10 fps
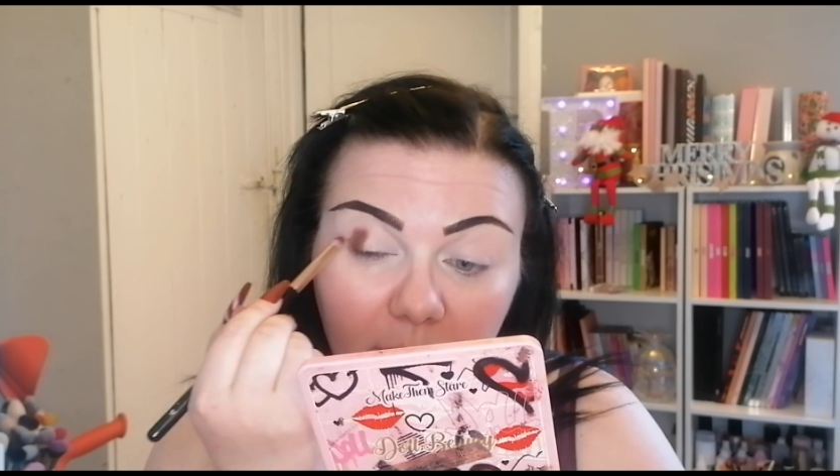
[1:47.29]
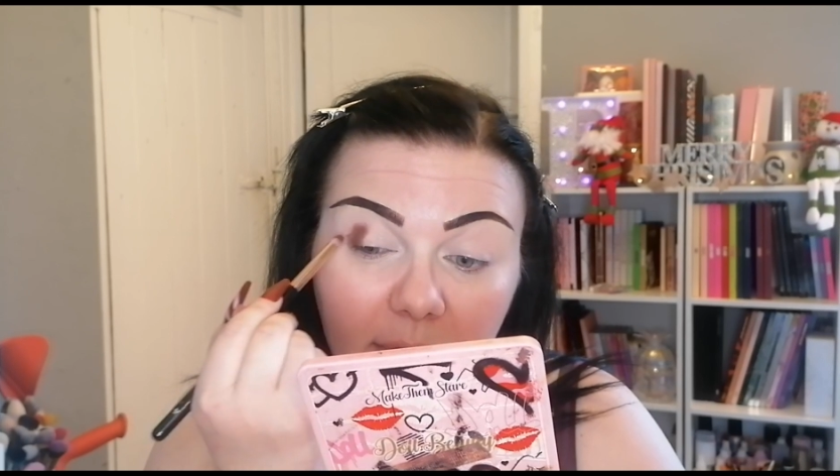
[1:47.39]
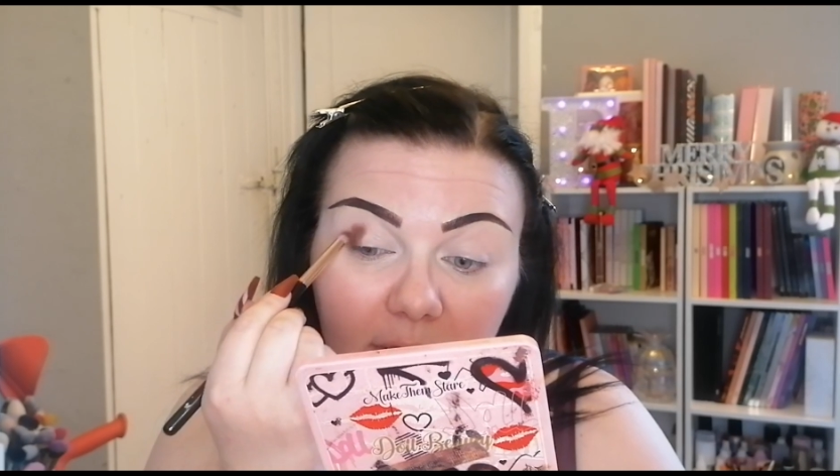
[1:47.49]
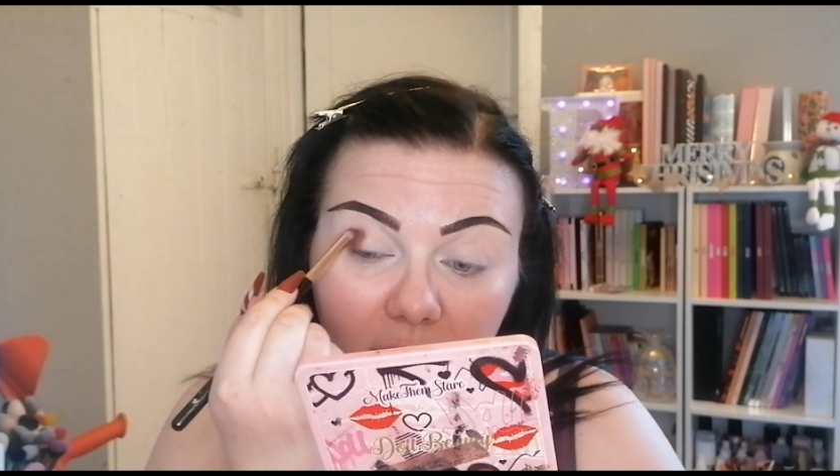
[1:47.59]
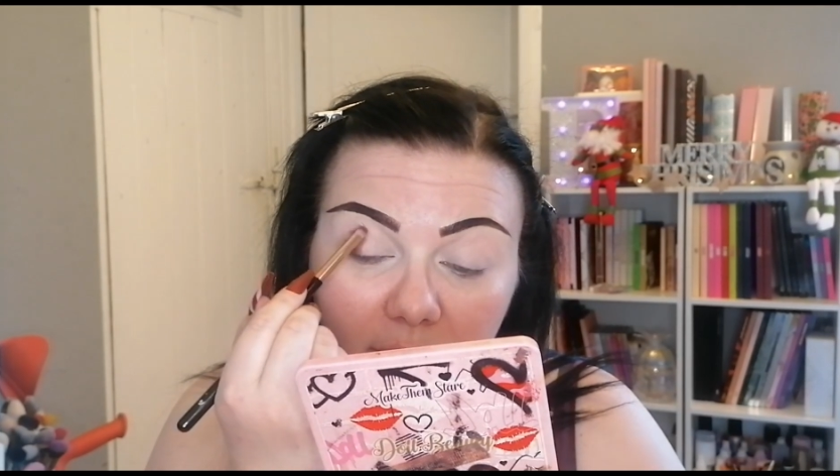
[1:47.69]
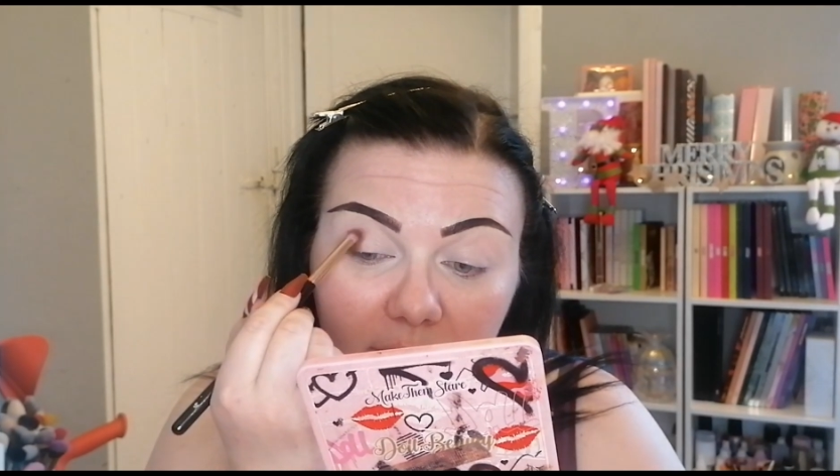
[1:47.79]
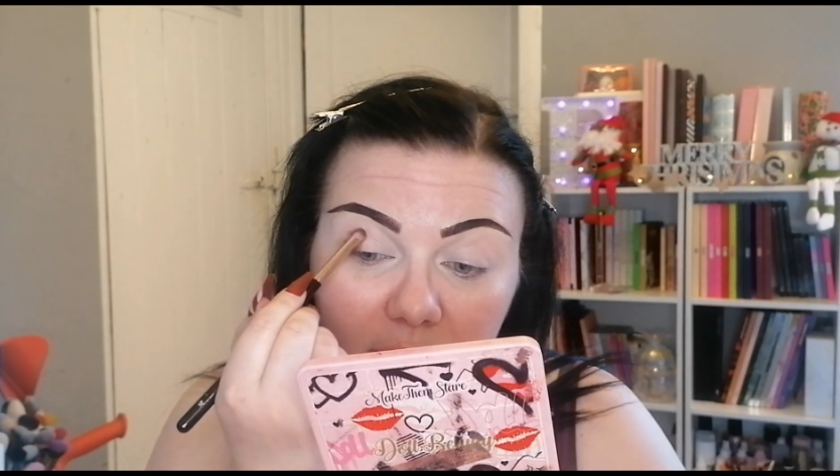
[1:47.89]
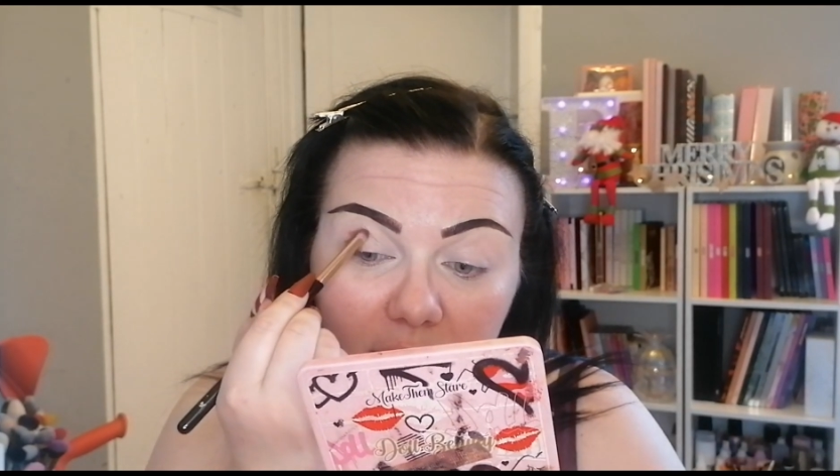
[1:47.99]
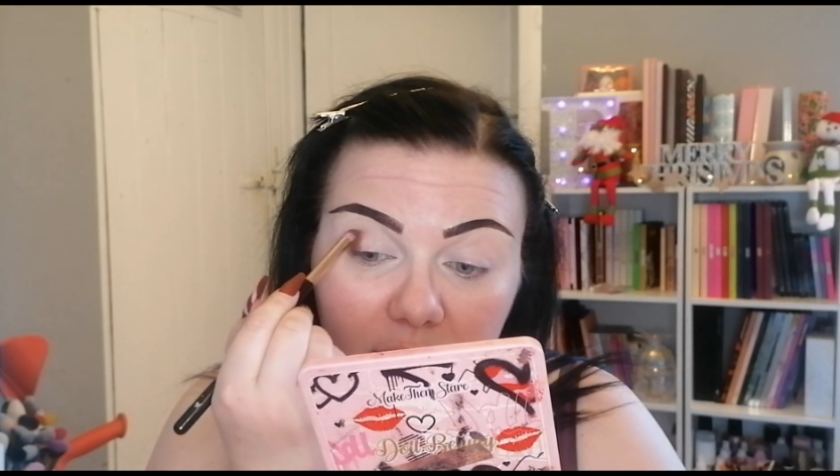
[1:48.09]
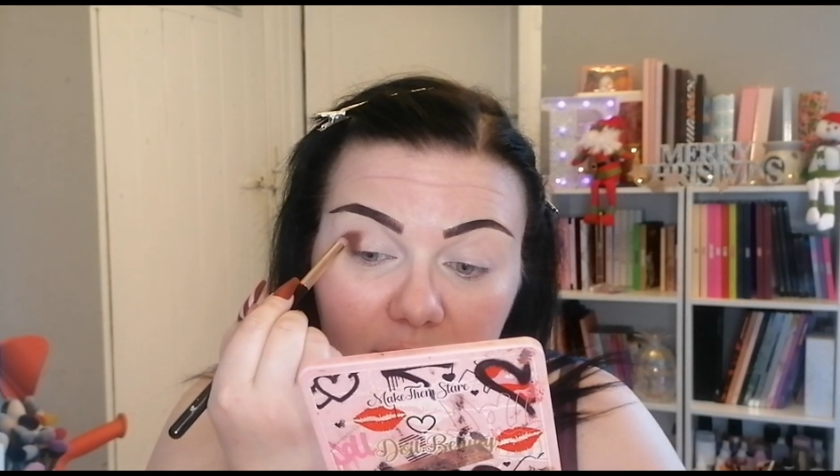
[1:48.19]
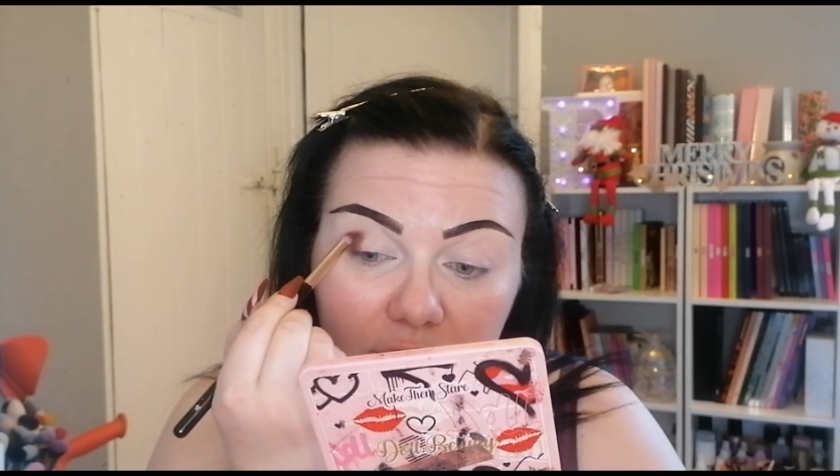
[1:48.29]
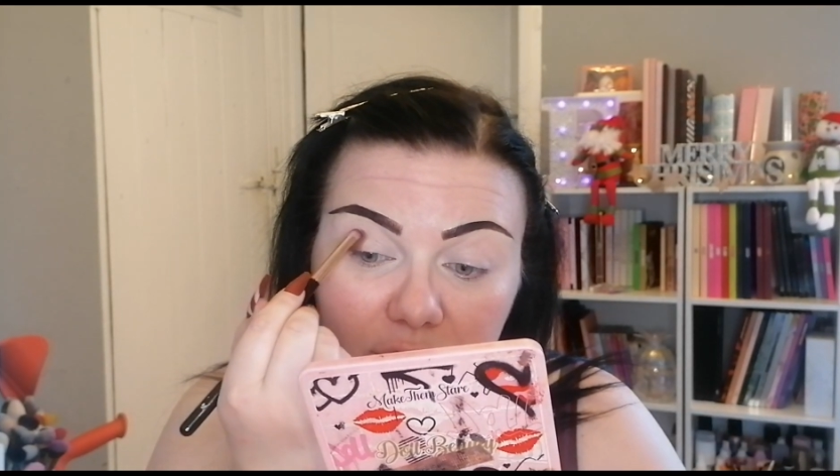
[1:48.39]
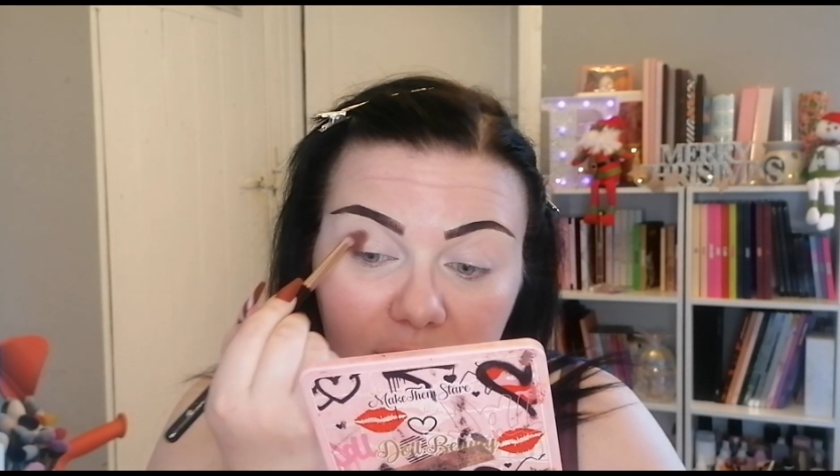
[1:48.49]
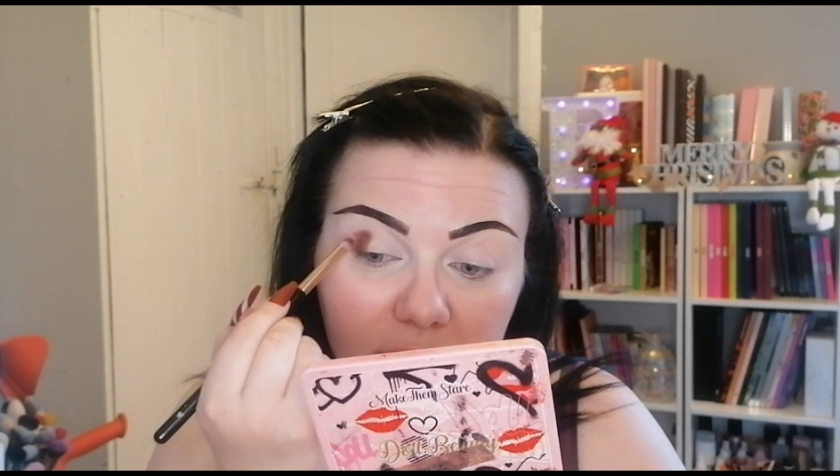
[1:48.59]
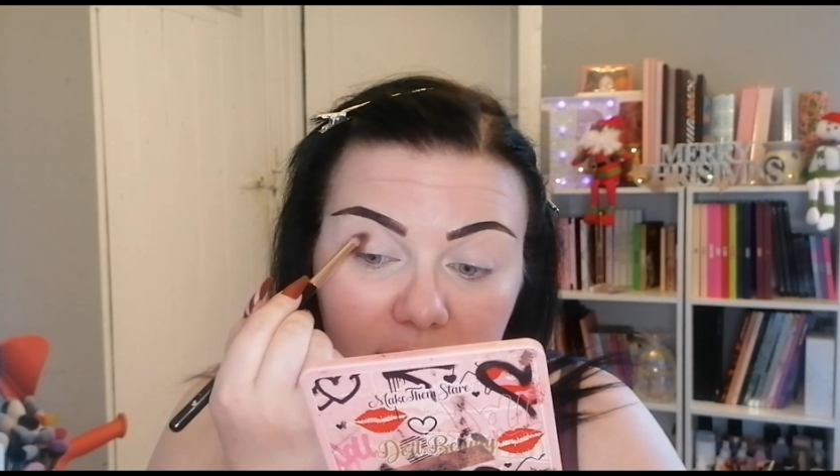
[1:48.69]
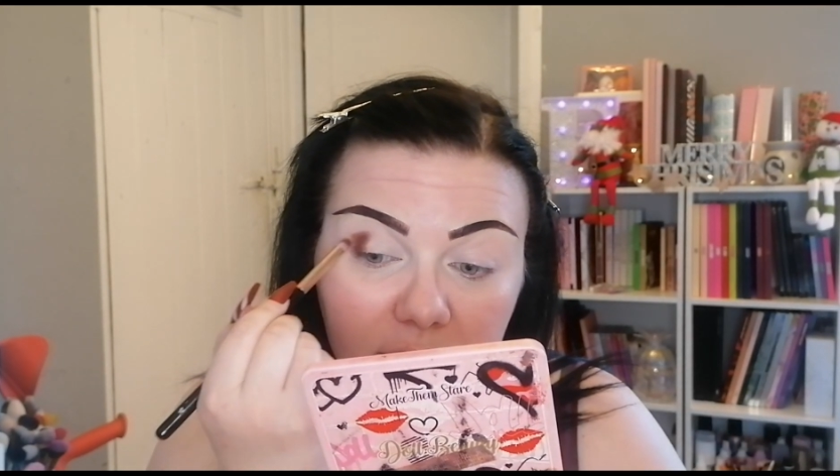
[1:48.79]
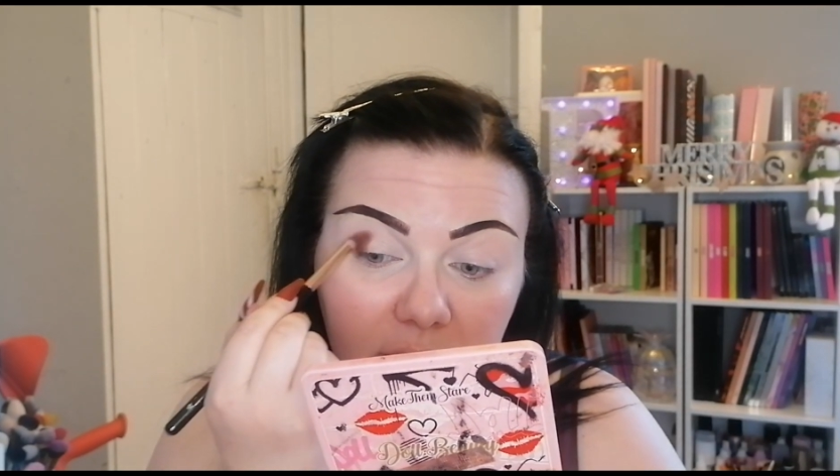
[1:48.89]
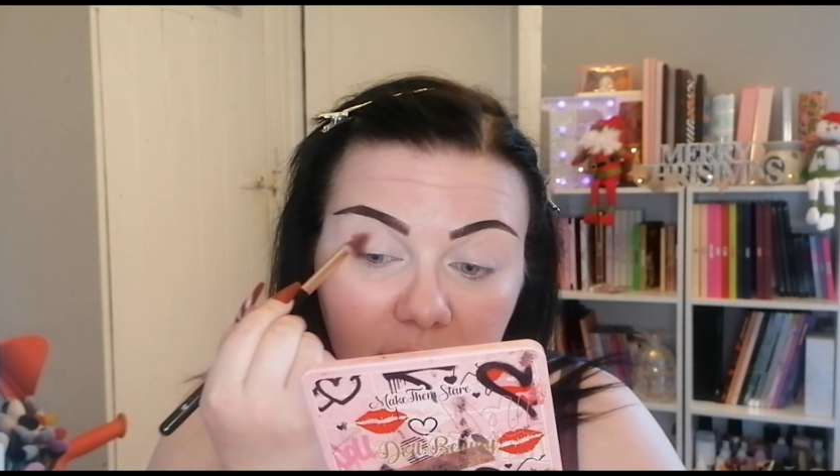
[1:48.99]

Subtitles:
Makeup Revolution